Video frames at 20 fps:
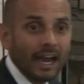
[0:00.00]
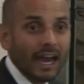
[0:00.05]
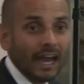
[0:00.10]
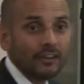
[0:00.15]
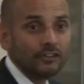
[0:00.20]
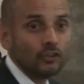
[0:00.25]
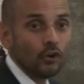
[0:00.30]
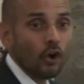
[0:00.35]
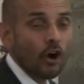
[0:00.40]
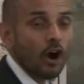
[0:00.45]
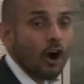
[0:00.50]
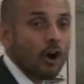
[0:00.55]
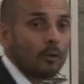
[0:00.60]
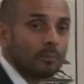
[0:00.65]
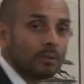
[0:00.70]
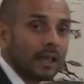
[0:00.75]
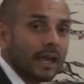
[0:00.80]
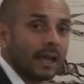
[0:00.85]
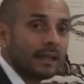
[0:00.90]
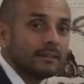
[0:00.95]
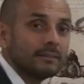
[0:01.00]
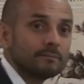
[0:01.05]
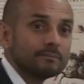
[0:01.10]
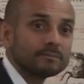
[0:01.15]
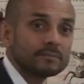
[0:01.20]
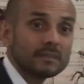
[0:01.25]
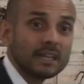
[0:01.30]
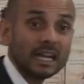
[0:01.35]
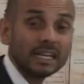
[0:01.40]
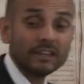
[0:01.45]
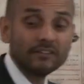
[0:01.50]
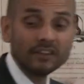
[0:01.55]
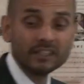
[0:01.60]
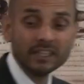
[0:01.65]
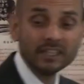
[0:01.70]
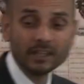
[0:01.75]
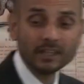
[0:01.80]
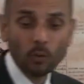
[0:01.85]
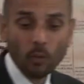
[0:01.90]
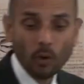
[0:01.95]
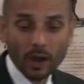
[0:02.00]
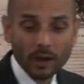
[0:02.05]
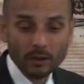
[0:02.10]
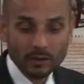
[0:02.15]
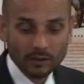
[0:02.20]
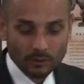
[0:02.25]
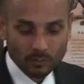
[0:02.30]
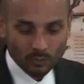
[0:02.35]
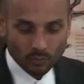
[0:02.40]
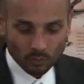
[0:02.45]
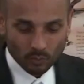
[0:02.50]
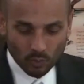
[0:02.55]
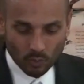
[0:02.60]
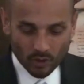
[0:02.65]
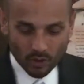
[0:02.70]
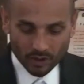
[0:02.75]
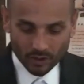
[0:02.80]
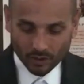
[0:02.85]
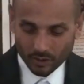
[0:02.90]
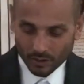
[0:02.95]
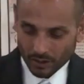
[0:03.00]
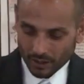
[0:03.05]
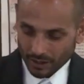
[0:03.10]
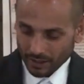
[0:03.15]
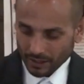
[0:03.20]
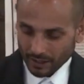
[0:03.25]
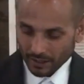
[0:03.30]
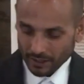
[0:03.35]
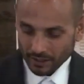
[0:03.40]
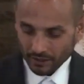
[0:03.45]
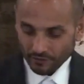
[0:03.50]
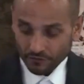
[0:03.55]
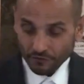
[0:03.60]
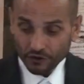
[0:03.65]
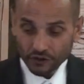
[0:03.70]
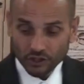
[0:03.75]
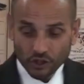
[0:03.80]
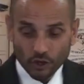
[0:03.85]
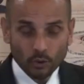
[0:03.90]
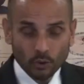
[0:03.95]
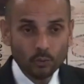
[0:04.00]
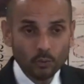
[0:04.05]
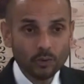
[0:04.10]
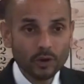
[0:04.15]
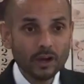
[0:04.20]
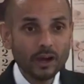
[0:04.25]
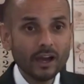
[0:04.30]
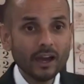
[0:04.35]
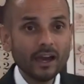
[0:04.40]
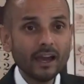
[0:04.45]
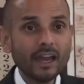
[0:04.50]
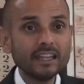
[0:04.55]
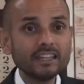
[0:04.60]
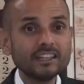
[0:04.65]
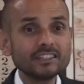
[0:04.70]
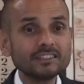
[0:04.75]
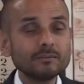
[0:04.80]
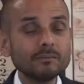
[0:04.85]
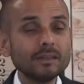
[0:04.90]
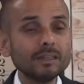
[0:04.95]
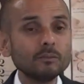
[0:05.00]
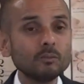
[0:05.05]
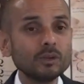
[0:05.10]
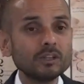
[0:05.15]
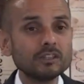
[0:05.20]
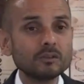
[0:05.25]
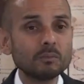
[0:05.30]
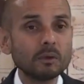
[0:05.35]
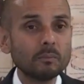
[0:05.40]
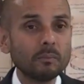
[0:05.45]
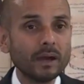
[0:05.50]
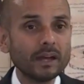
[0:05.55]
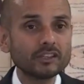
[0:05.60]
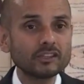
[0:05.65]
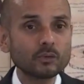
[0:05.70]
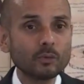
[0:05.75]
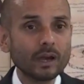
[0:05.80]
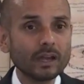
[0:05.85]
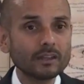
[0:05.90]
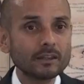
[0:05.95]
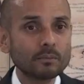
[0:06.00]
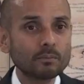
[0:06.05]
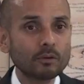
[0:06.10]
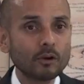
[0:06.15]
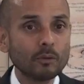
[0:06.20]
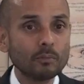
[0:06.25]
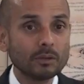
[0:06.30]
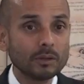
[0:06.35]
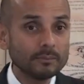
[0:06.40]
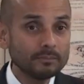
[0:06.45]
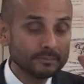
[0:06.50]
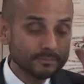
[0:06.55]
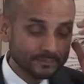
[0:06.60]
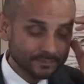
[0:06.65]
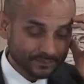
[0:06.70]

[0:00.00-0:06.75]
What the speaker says: and not our plan. And if it didn't quite work for you, it doesn't mean we should perpetuate the problem.